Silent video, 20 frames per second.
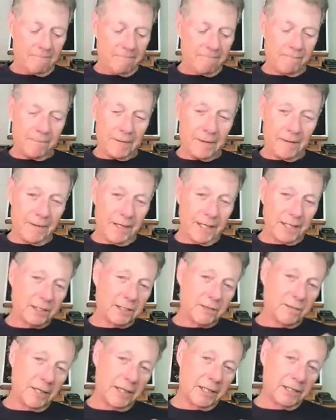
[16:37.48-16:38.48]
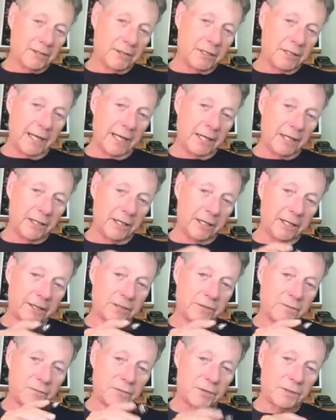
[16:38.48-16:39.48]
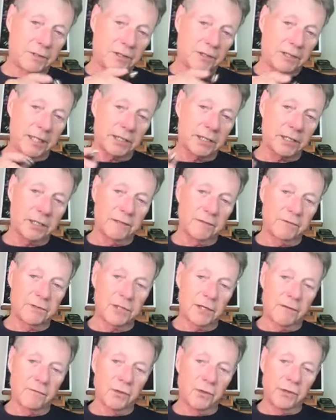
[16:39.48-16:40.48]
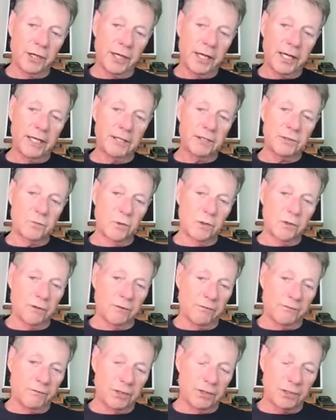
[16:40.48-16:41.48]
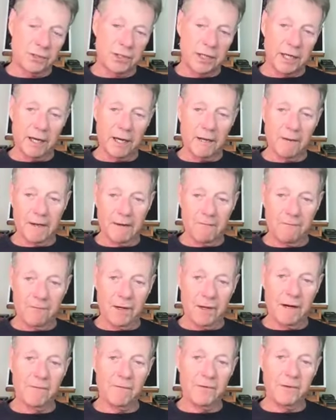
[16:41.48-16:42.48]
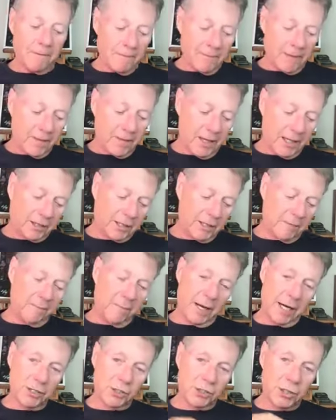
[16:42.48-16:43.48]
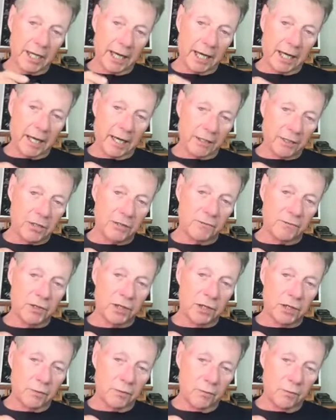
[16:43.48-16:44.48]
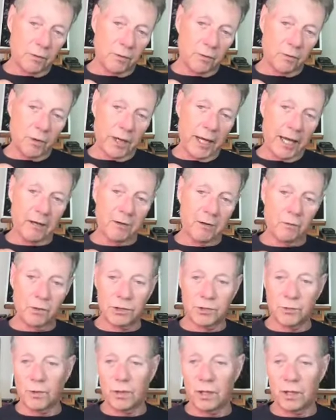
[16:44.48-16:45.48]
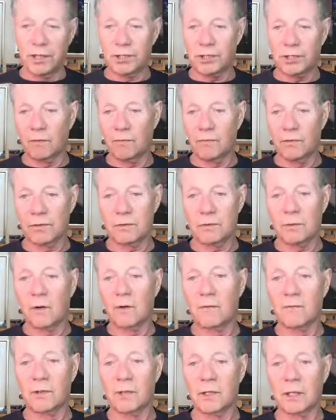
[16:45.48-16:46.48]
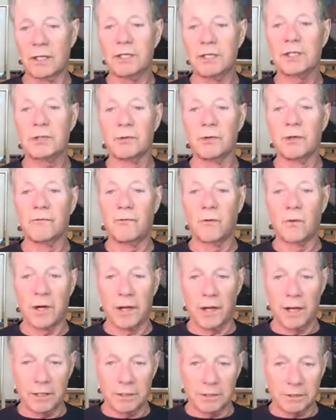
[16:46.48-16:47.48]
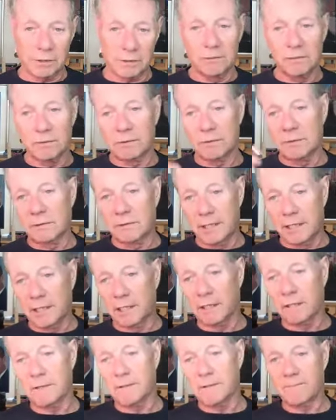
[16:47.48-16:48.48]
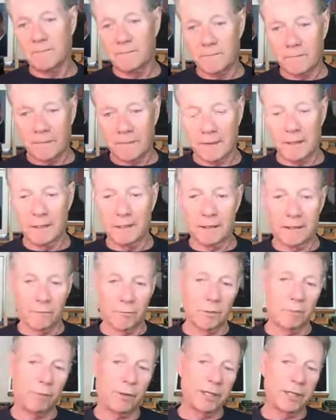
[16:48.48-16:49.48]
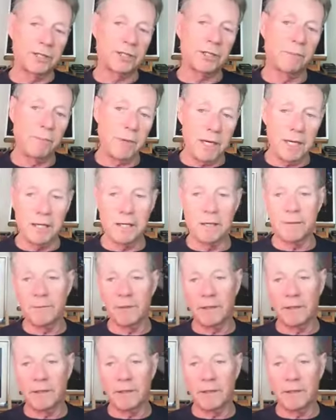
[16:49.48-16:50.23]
They had done testing several days worth of this thing, and they found that the mitogenic activity was released over at least 3 or 4 days daily. They could replace the medium,